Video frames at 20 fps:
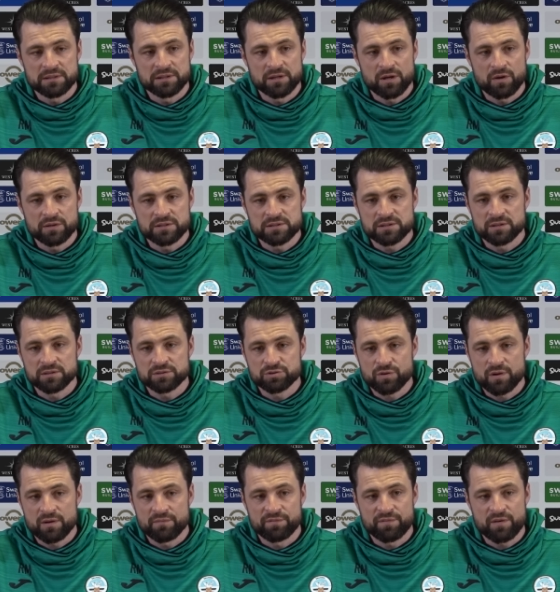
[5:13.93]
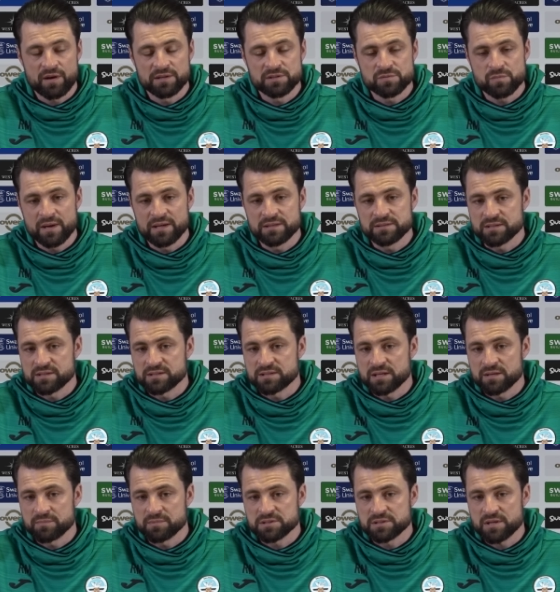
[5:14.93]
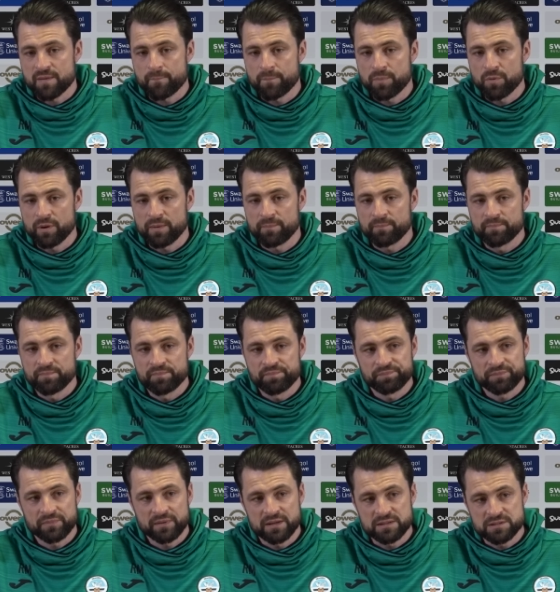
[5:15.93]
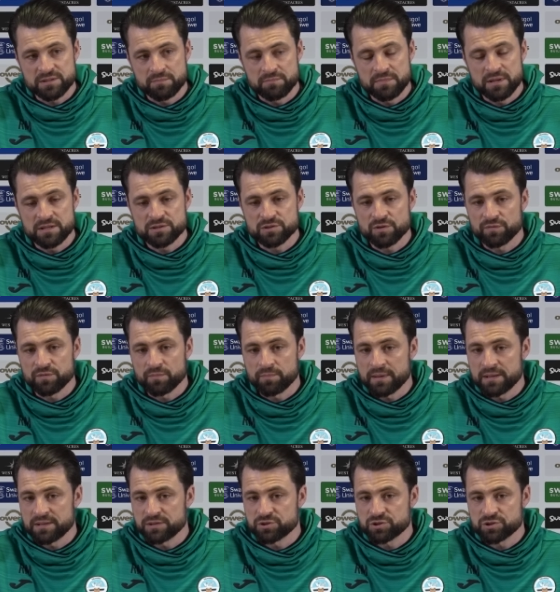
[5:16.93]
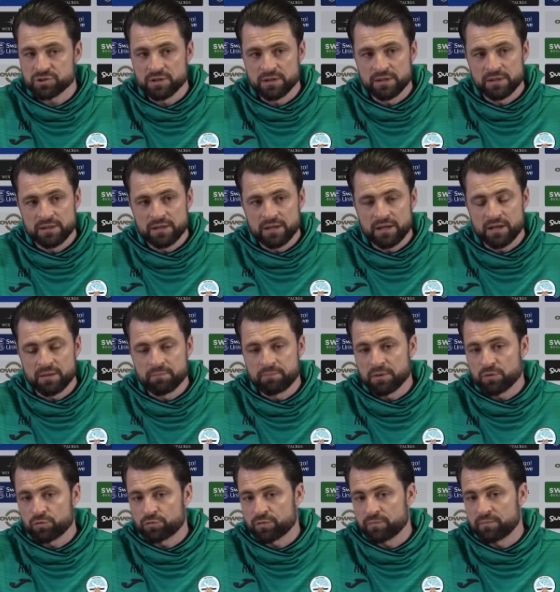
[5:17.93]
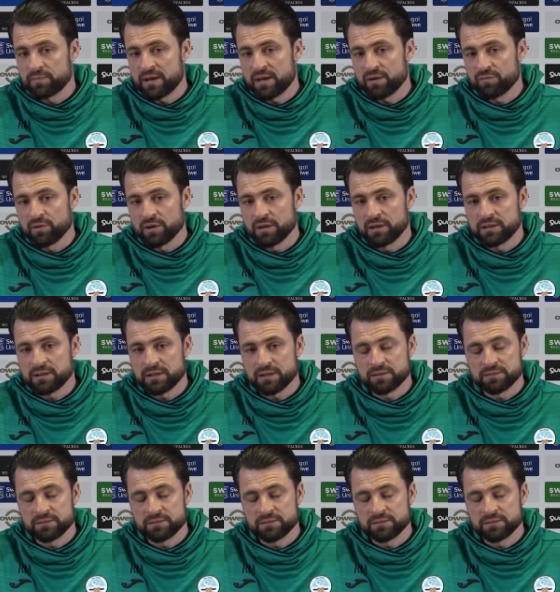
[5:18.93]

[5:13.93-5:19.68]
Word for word: You know, he's going to try and find his way into the team at some point, get some minutes off the bench, and then build from there, really.